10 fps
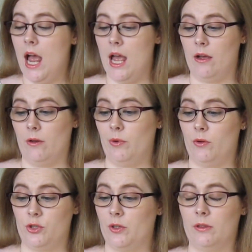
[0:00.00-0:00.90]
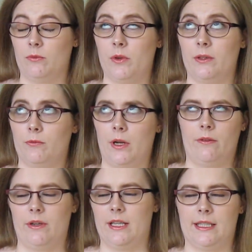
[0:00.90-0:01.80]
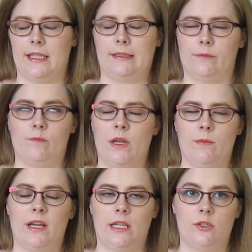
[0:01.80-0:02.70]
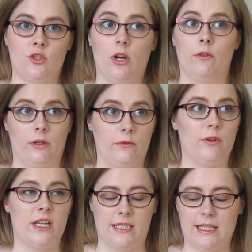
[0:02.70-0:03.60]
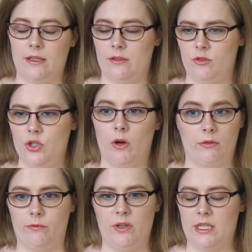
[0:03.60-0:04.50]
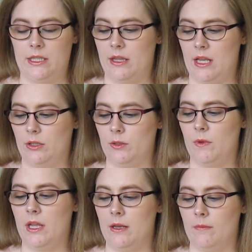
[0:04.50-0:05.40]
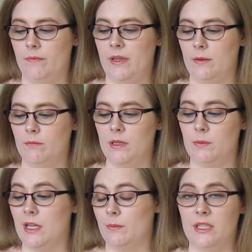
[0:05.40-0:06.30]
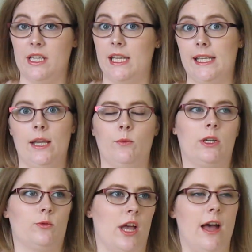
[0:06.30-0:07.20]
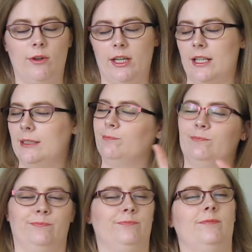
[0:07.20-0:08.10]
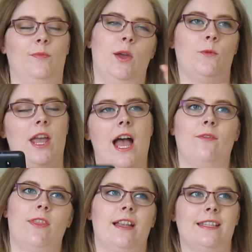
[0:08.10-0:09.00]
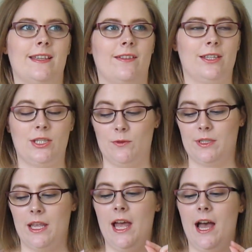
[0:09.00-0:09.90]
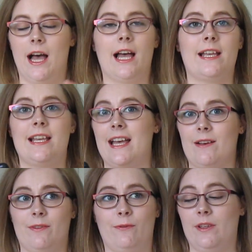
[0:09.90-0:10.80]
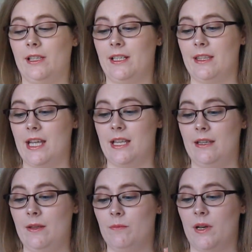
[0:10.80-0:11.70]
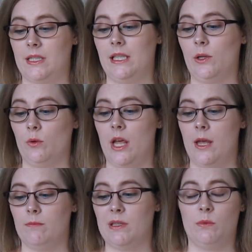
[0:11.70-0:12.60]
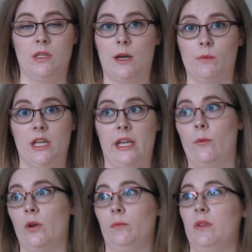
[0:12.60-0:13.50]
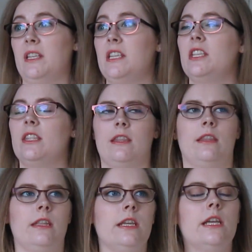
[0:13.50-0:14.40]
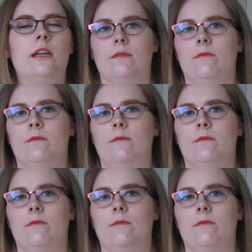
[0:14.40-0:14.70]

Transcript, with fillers: uh, Portugal, wh wherever it is, like, my, my, geography is not geography is not that good. And then then we go to Africa, mm, and we have that southern tunes. I have a feeling that Barcelona and BBBA will be the